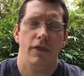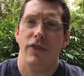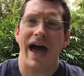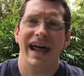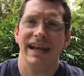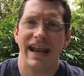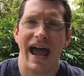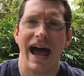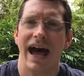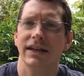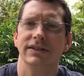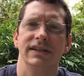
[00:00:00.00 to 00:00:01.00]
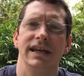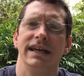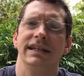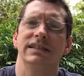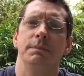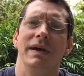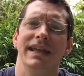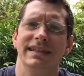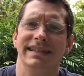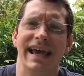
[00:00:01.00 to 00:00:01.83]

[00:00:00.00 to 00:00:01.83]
That it has, it's been